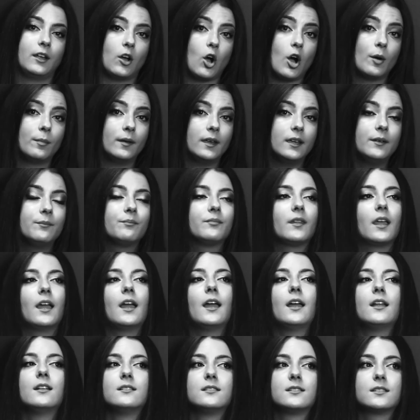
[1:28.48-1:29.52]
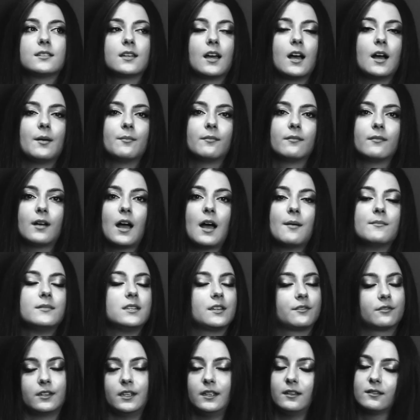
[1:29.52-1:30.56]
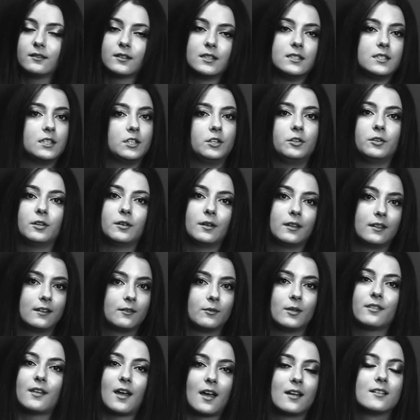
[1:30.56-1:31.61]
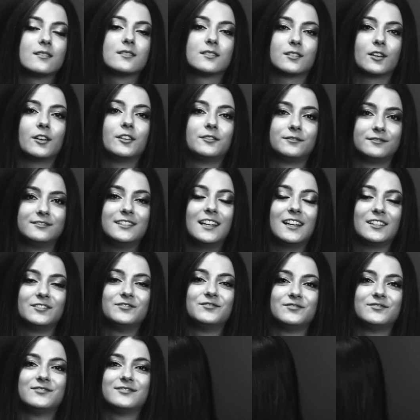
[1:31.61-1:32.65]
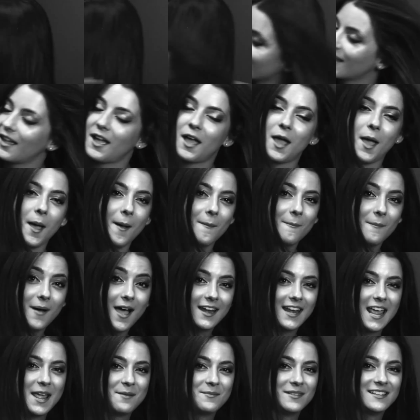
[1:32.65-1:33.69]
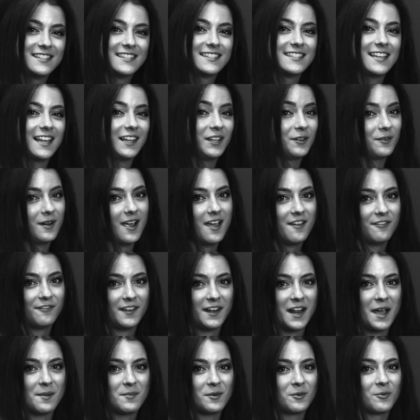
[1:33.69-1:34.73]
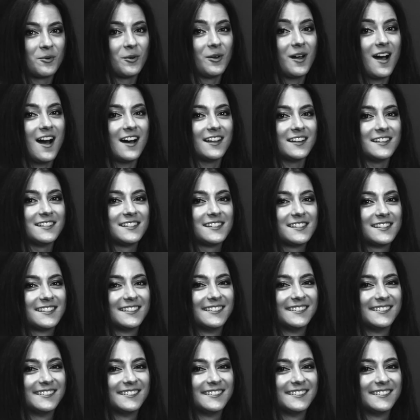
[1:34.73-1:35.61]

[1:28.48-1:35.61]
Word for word: a hobby and um, I'm definitely continuing with that. So, yeah. My name is Stella Raff and I'm a raw artist.